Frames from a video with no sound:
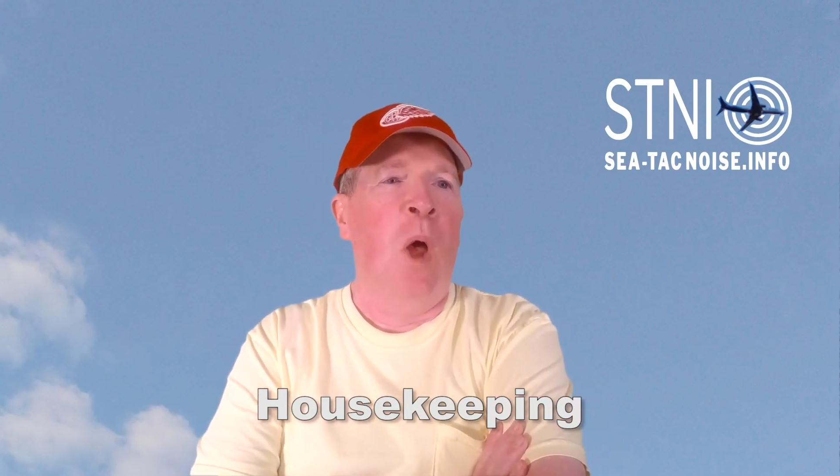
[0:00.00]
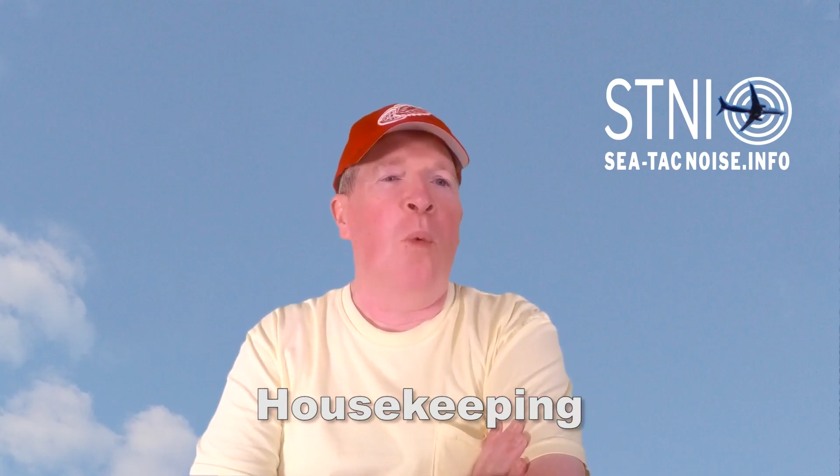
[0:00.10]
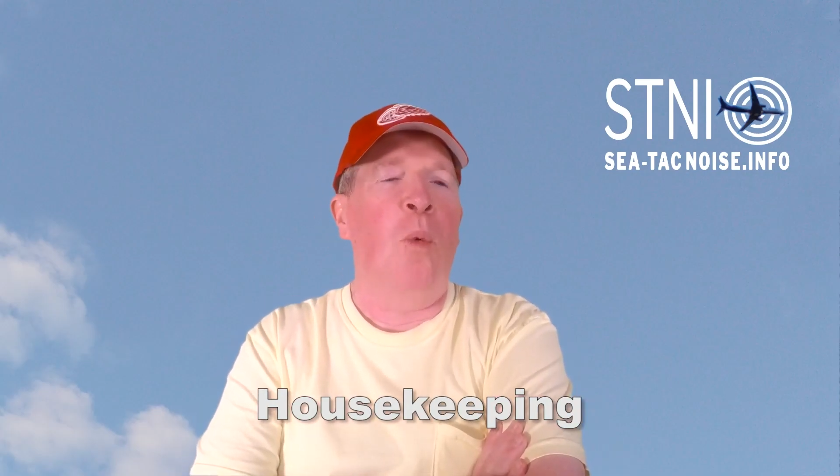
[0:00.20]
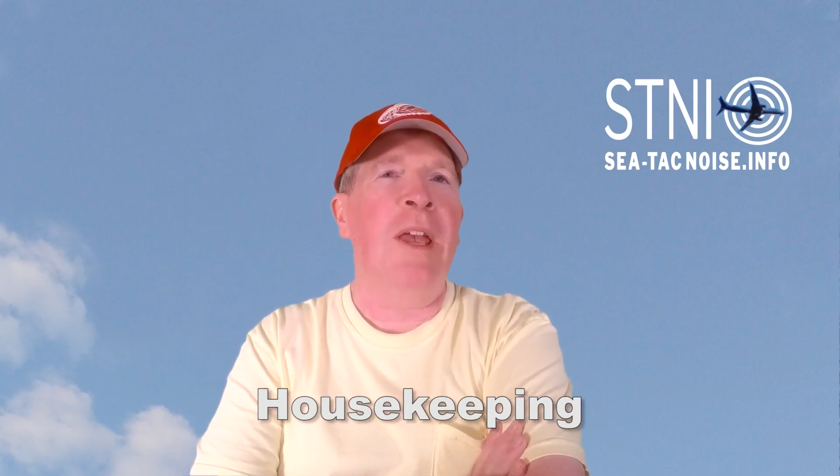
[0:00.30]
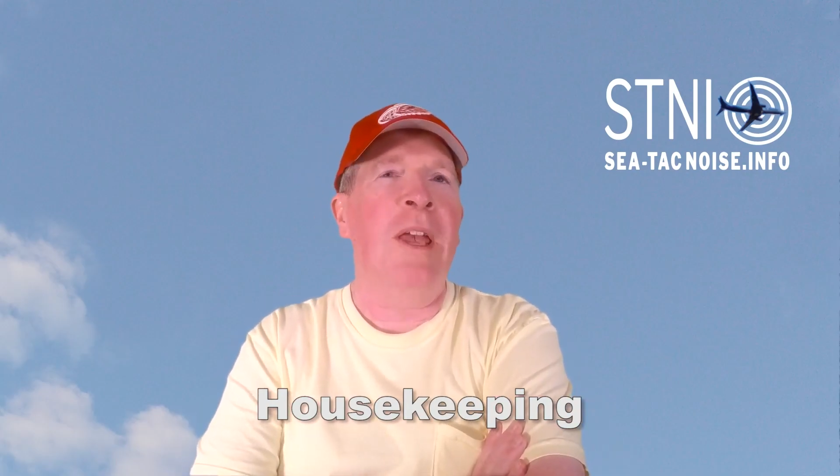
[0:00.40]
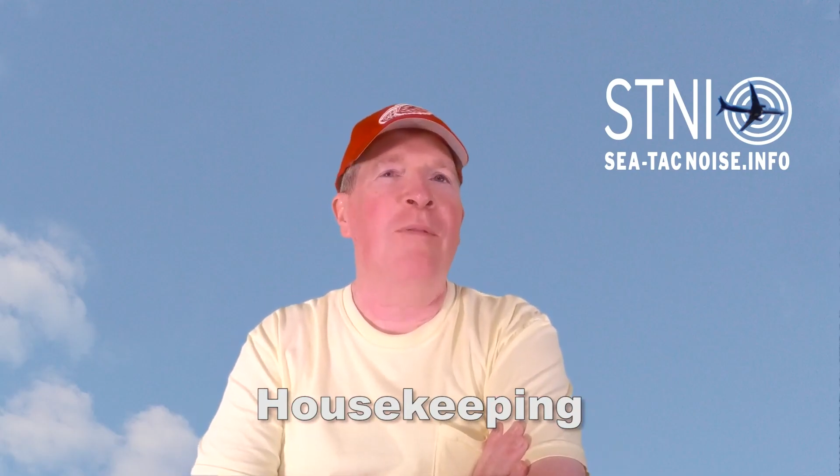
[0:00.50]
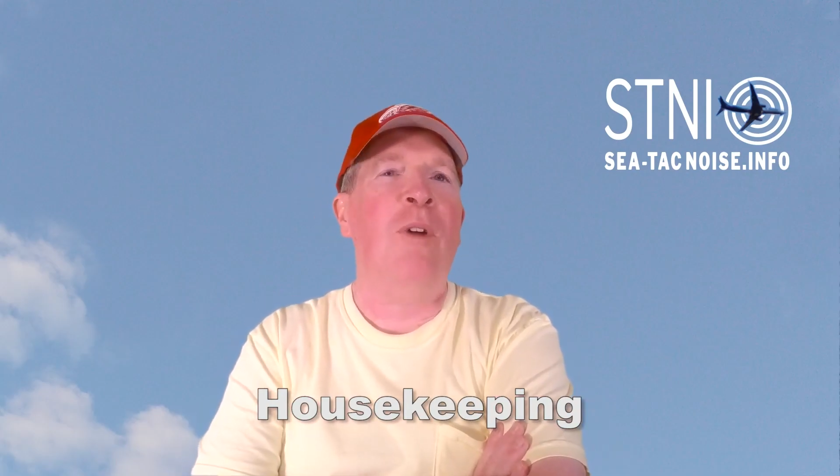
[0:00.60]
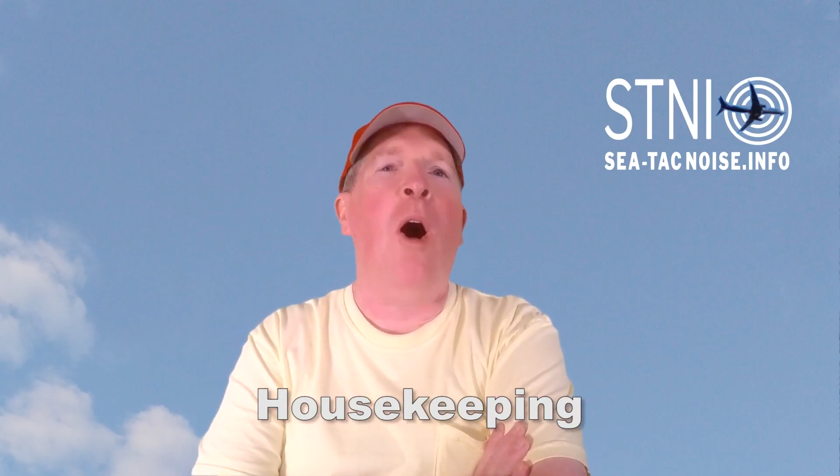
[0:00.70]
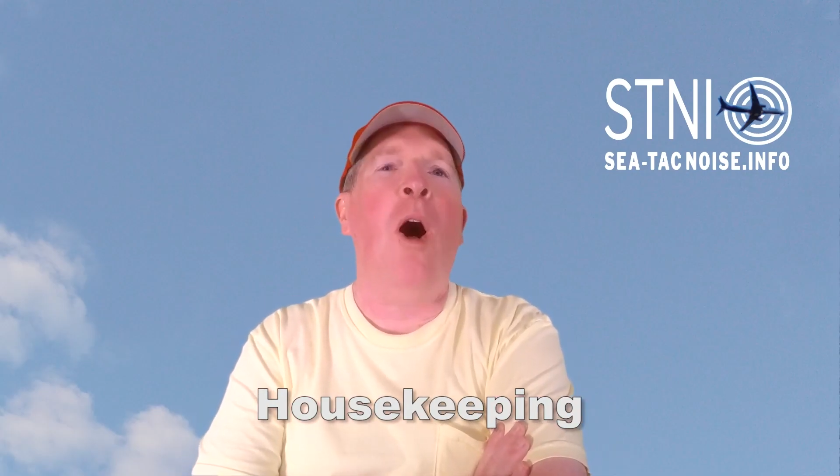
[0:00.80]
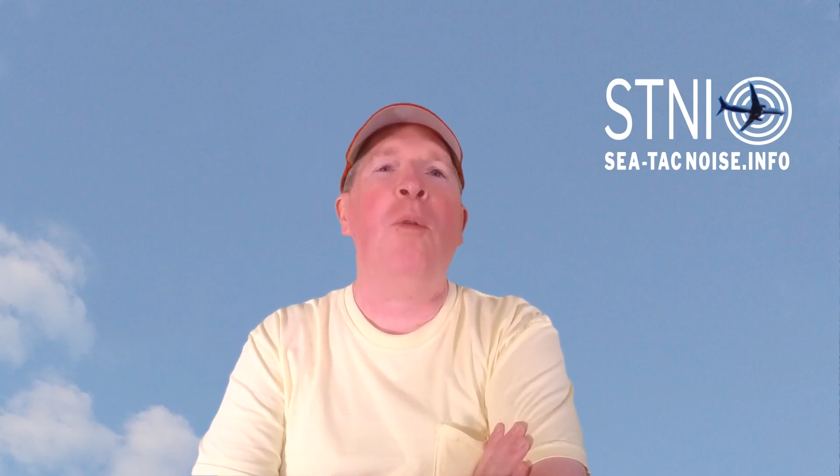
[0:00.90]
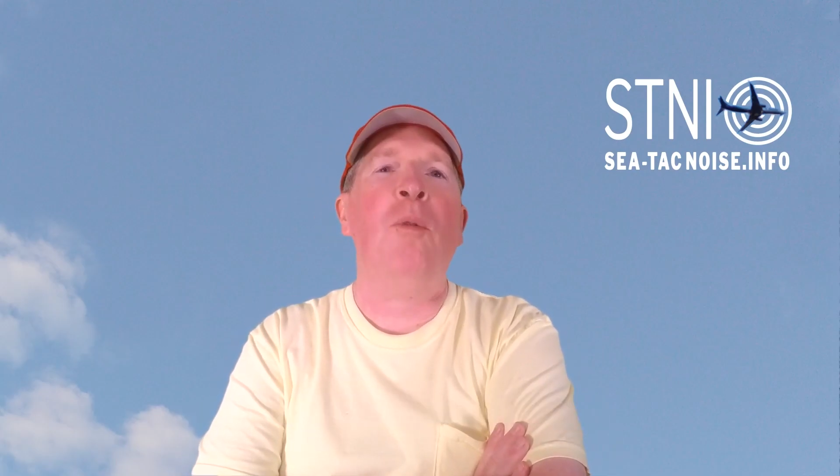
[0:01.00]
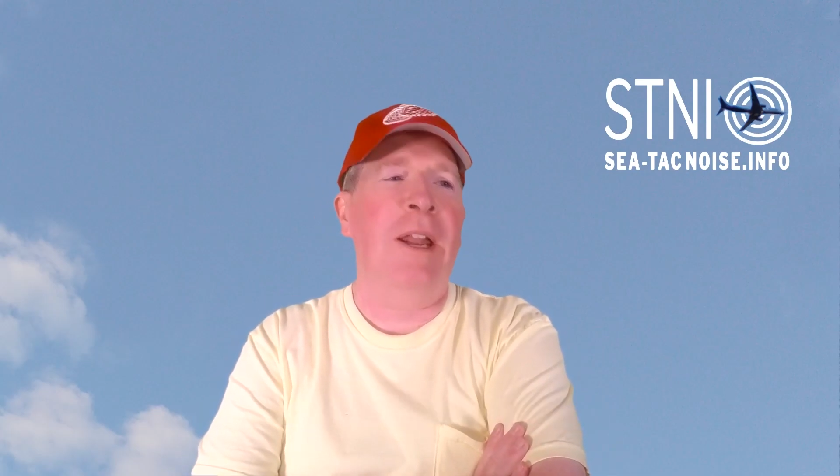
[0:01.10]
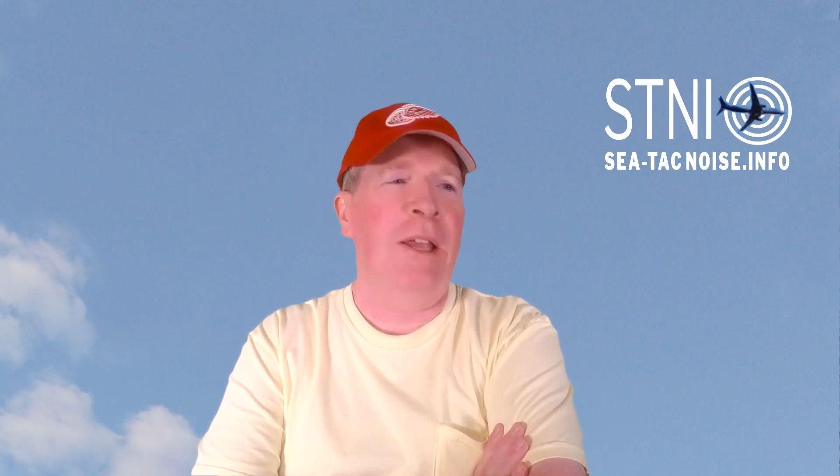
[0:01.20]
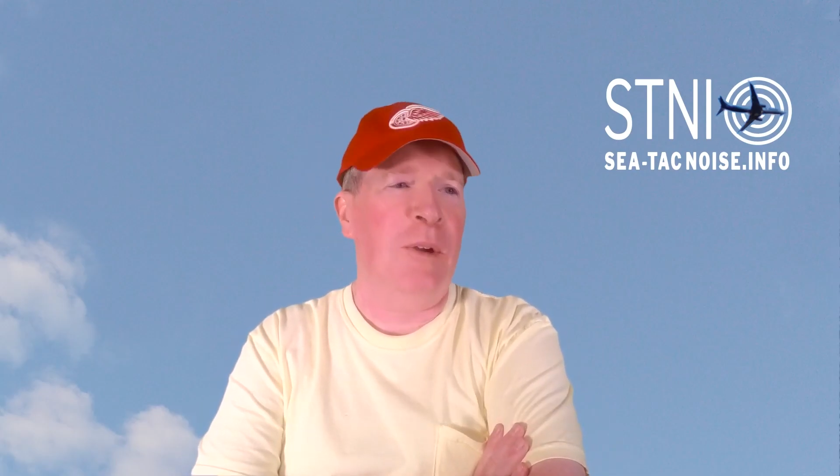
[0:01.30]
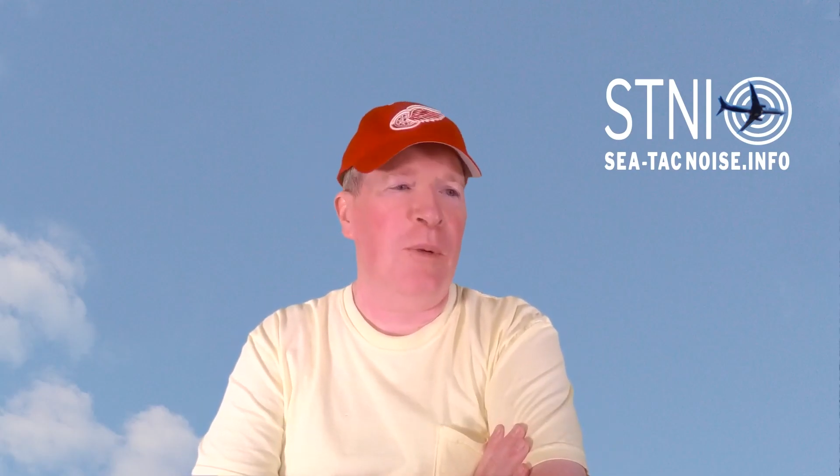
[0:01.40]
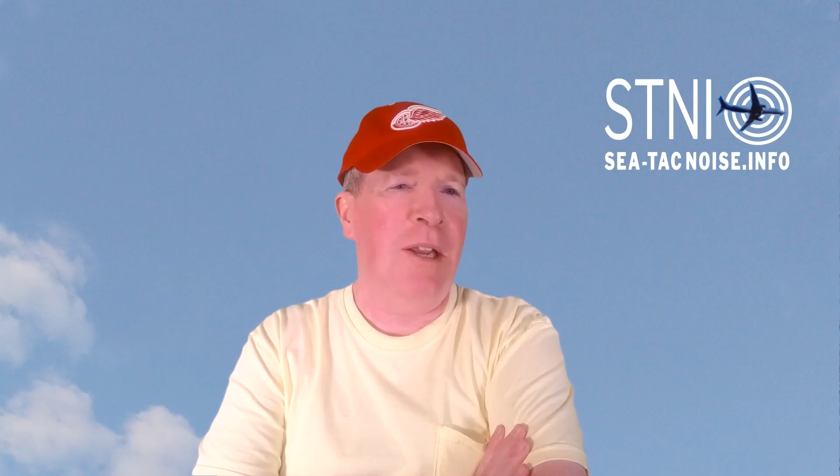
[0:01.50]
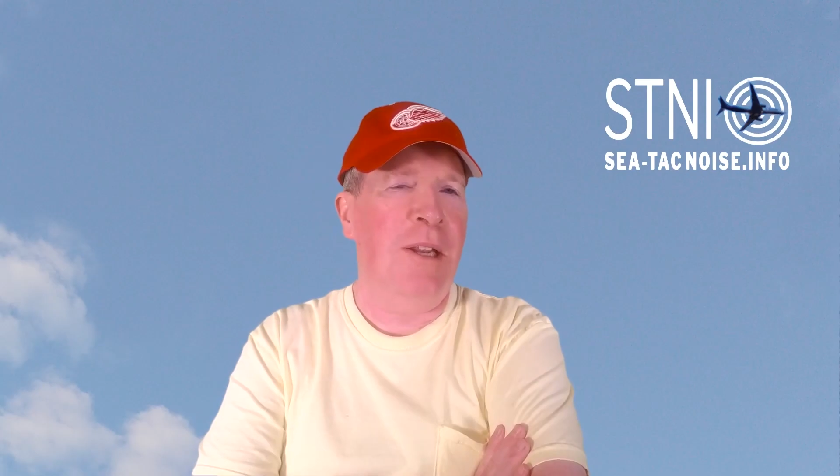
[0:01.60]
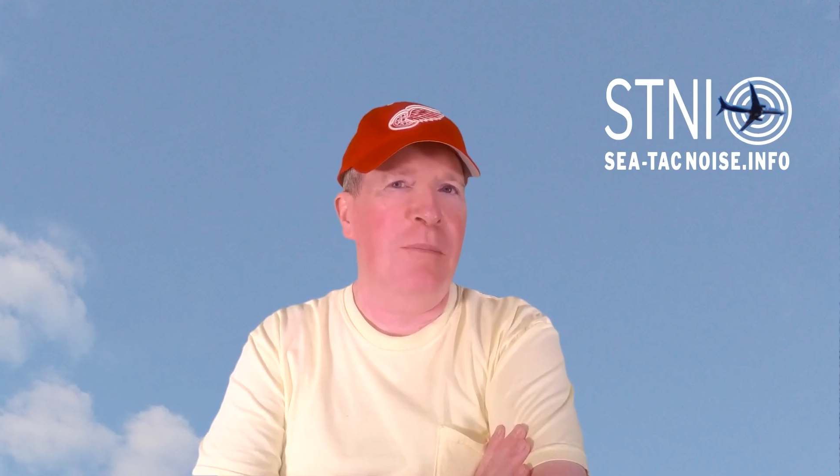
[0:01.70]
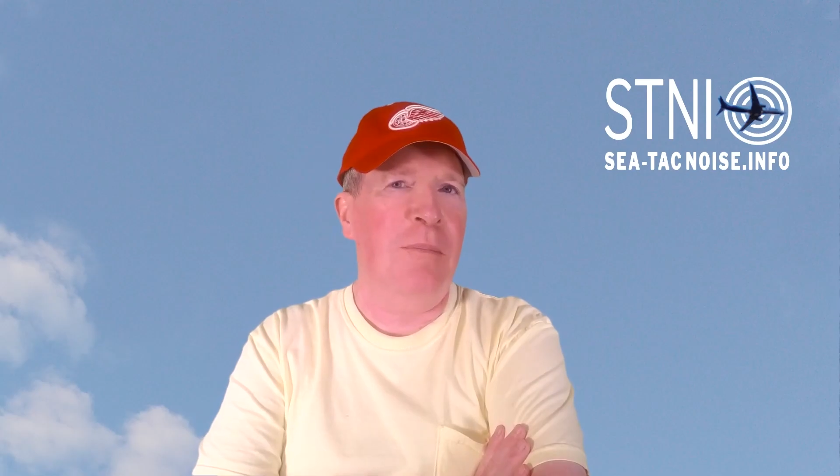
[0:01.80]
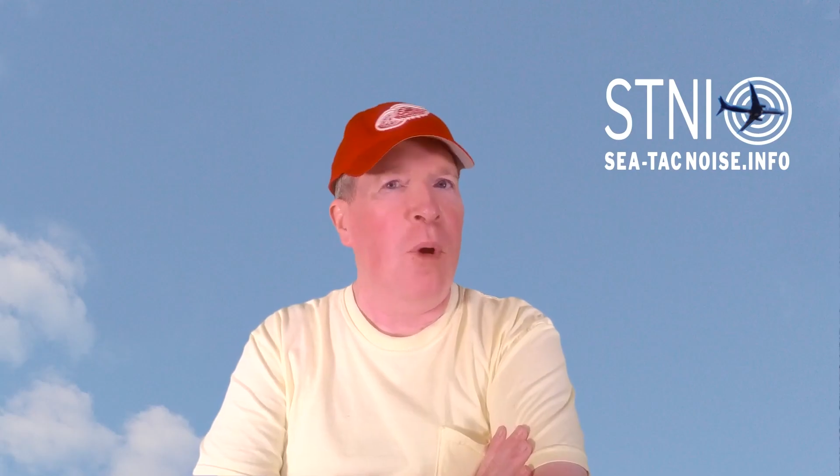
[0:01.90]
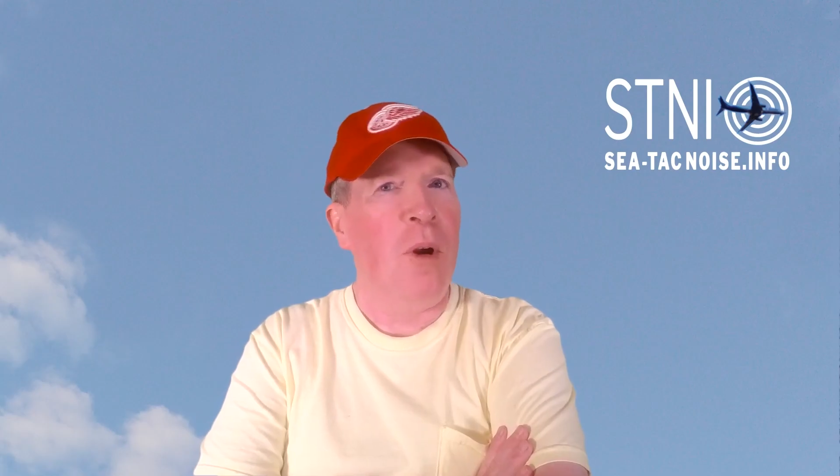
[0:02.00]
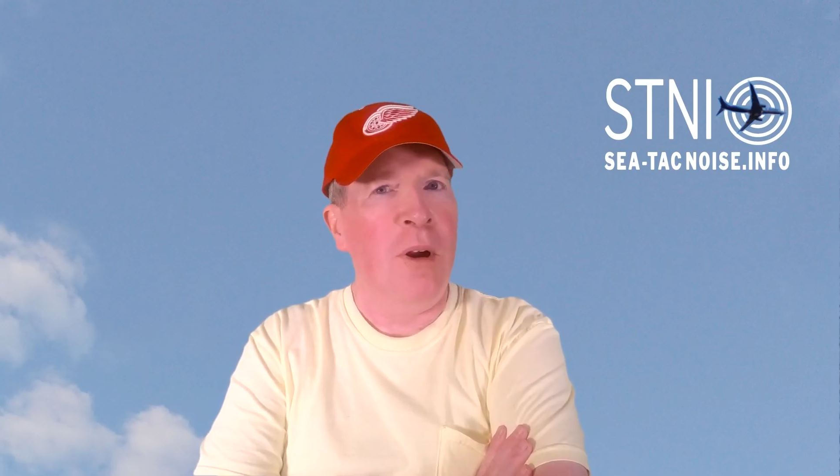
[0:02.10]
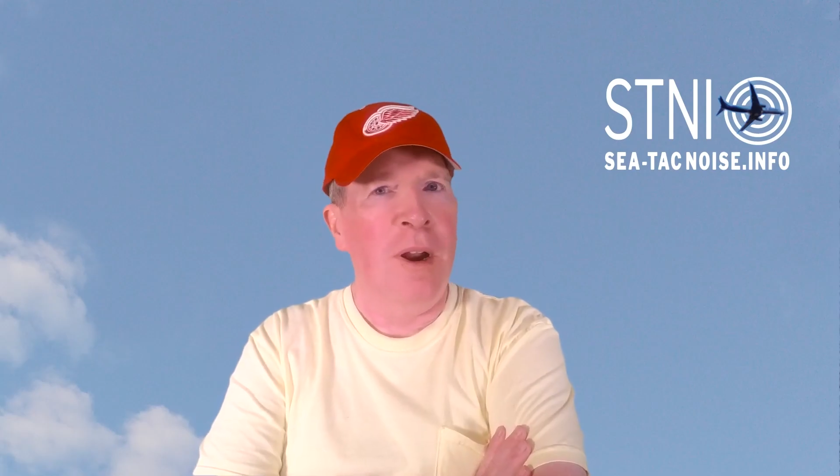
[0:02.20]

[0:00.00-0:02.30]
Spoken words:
we have already created more